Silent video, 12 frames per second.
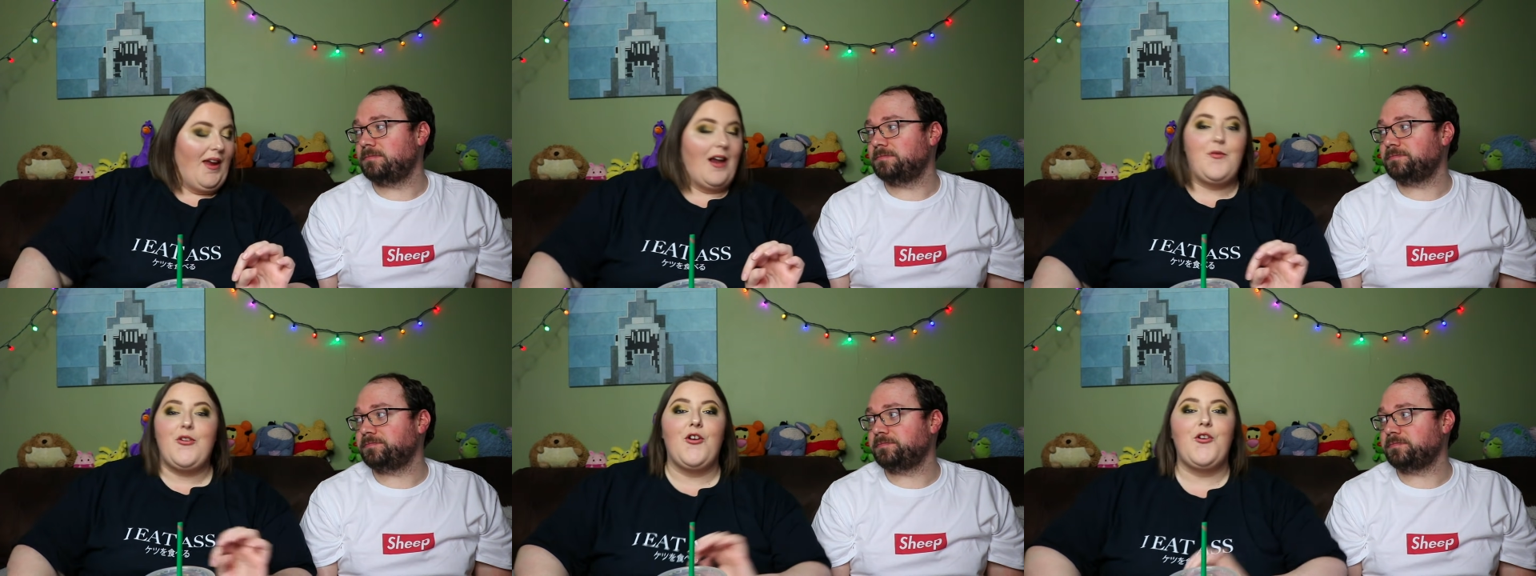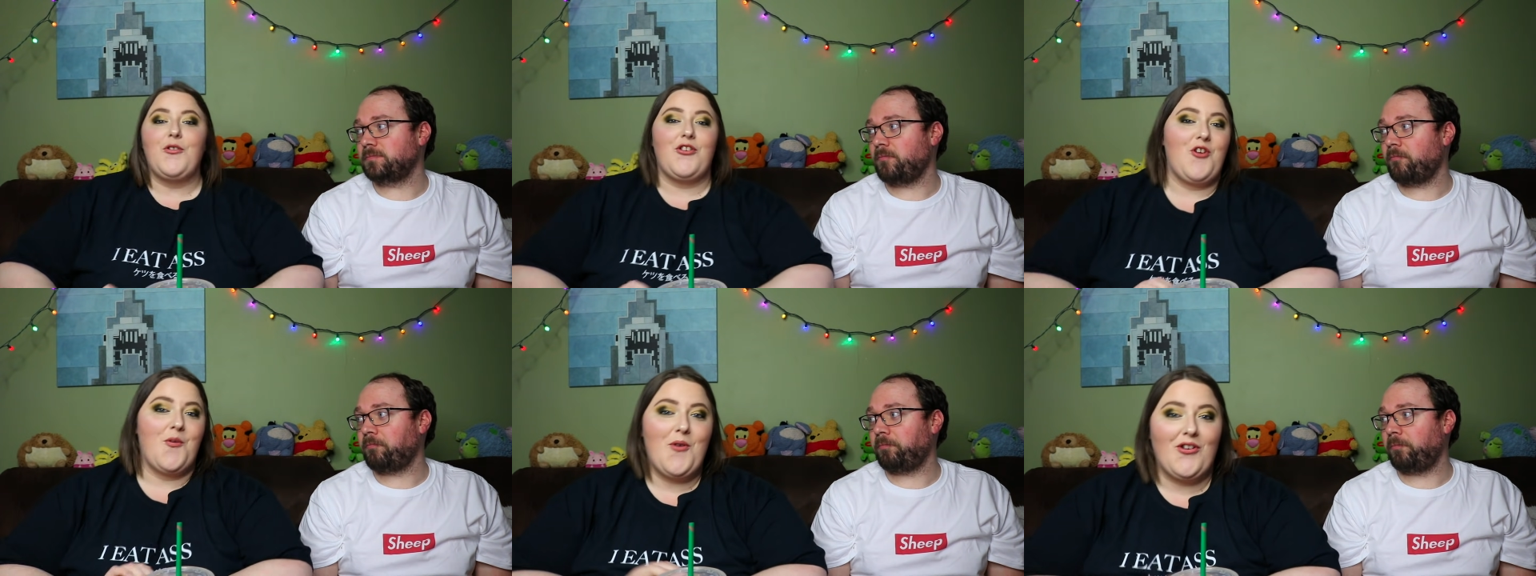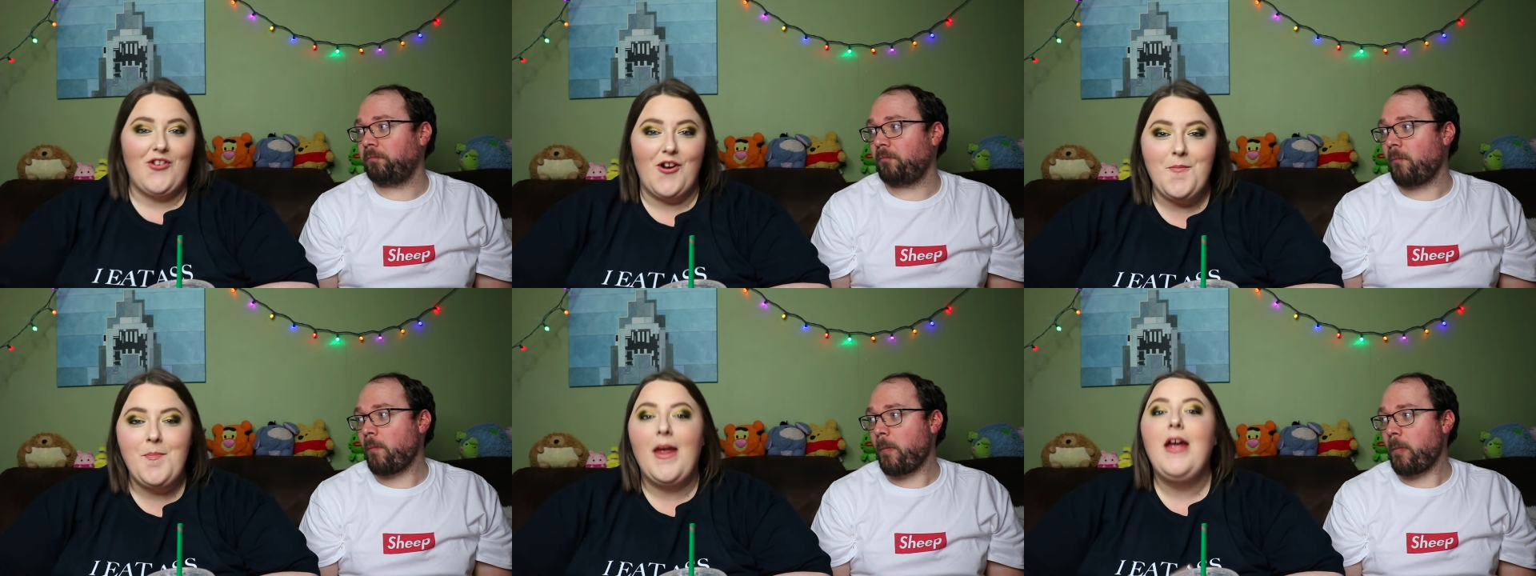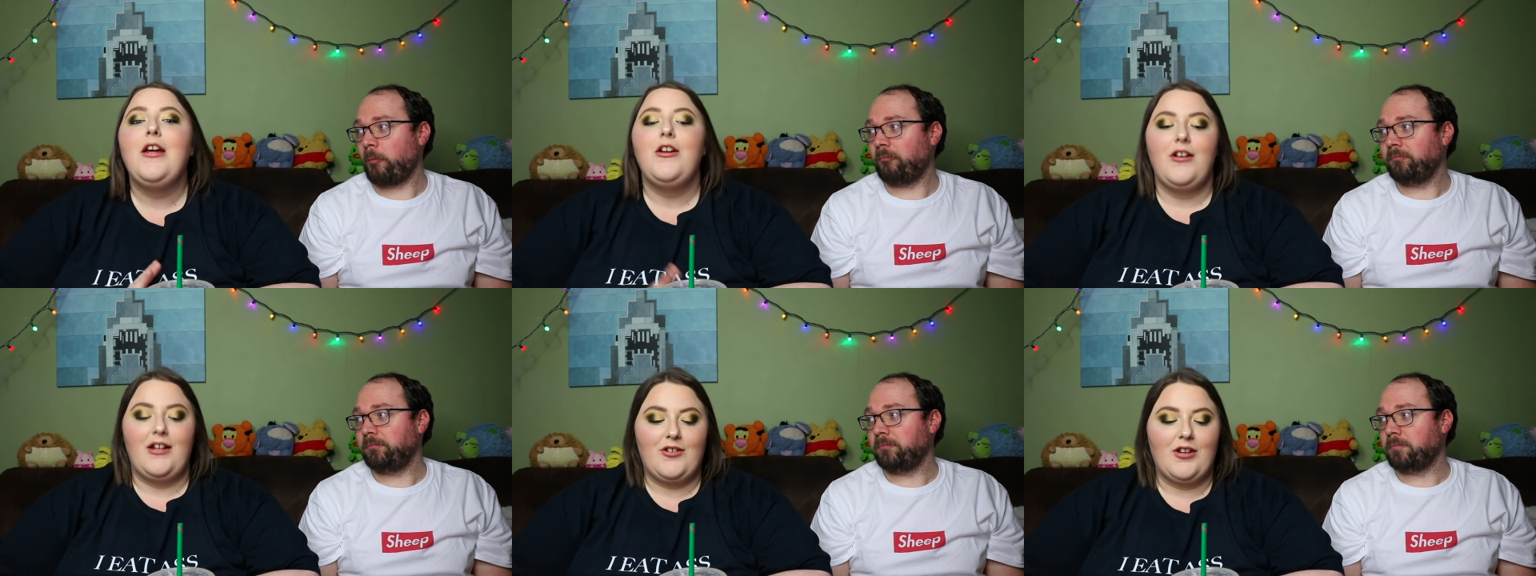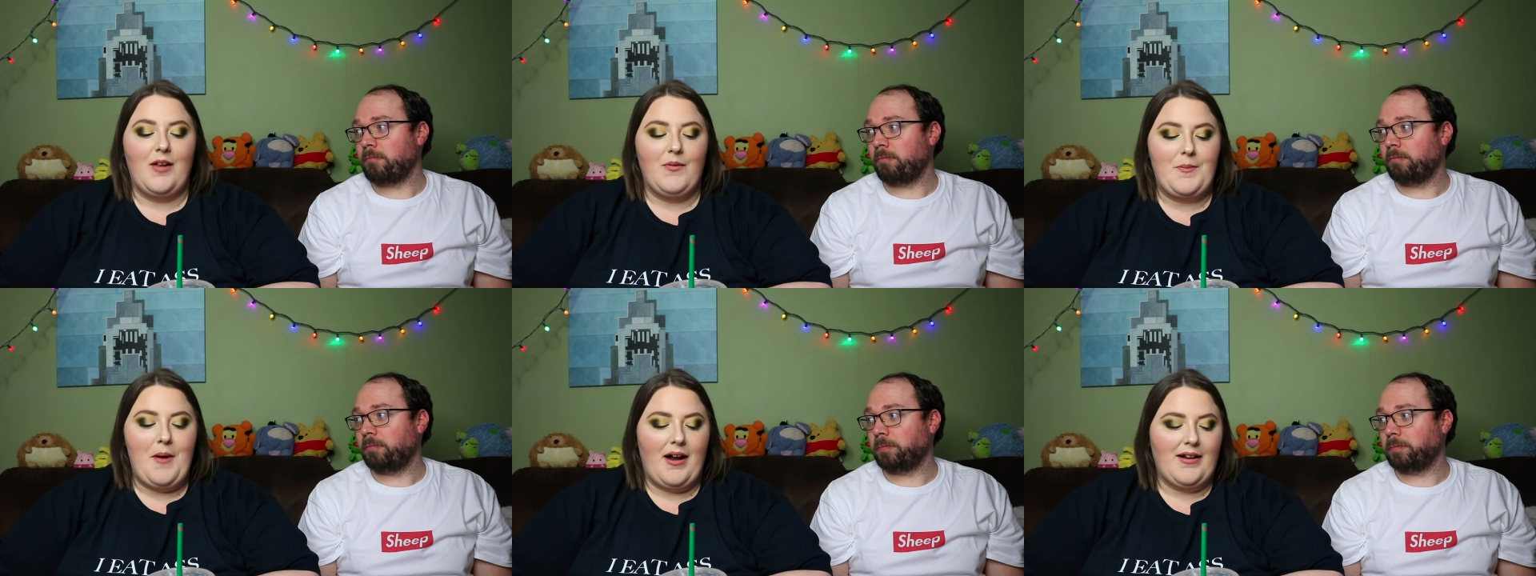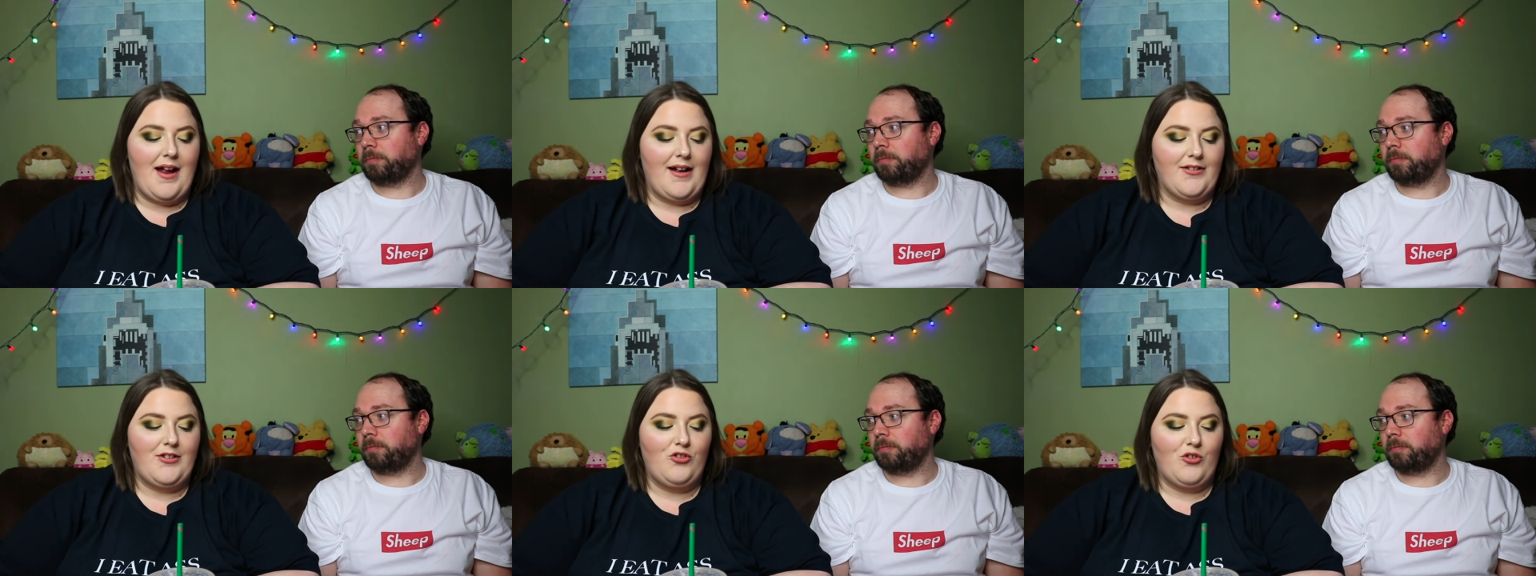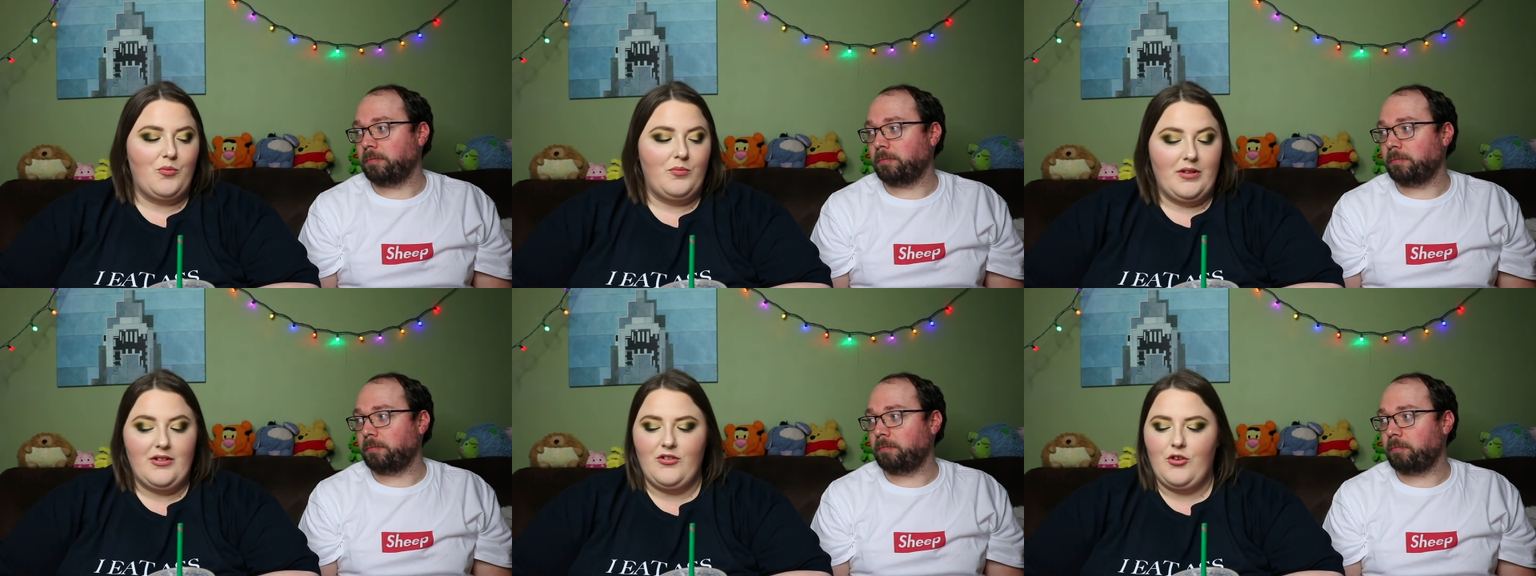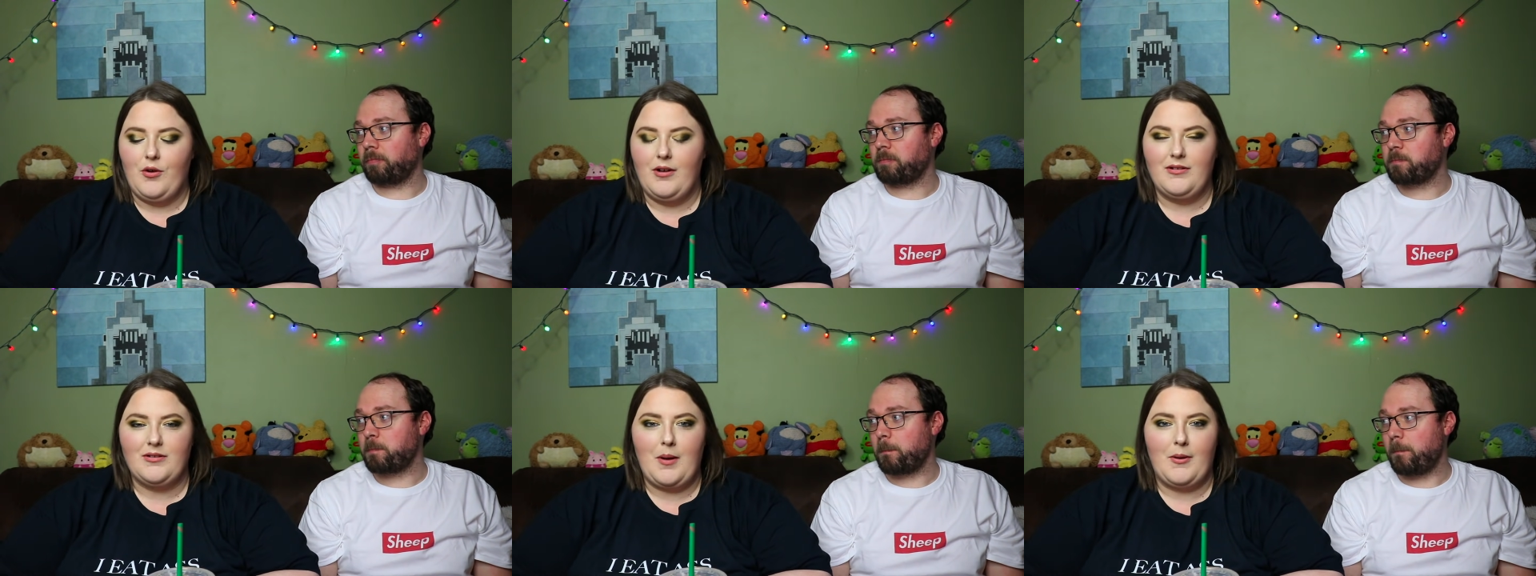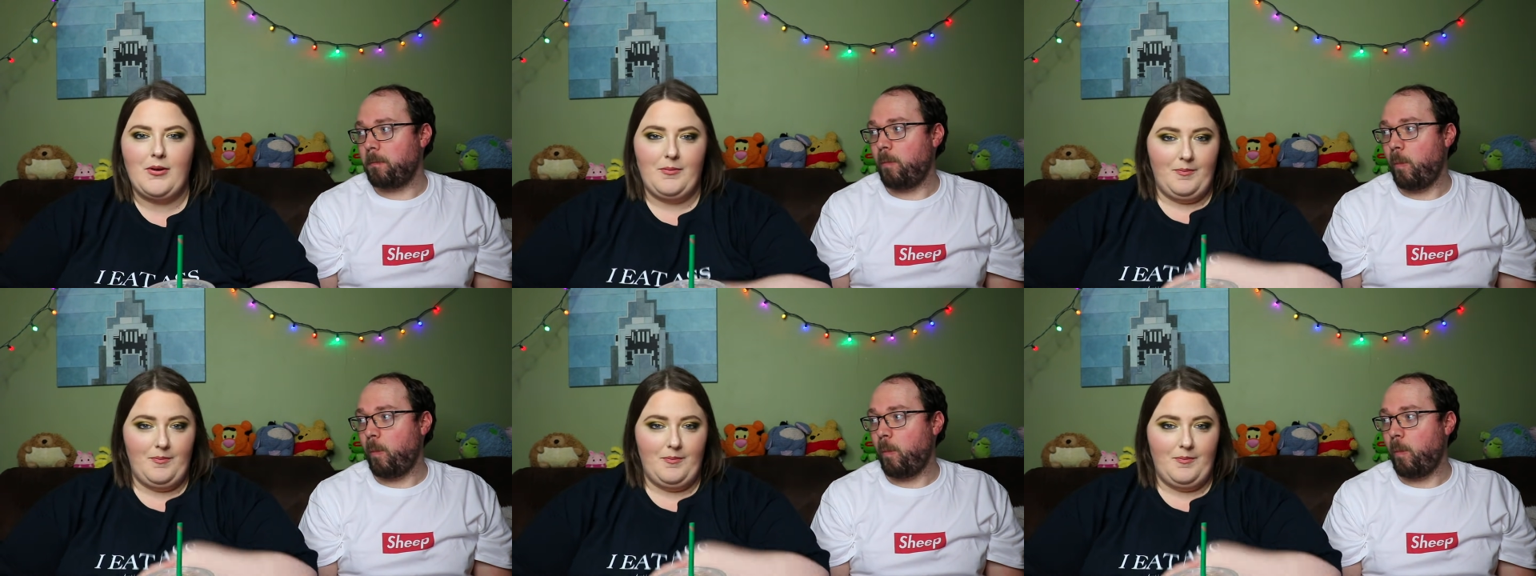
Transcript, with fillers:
Speaker 1: And if you don't know what the Doughboys are, it's a lovely podcast. You should listen to it. It's probably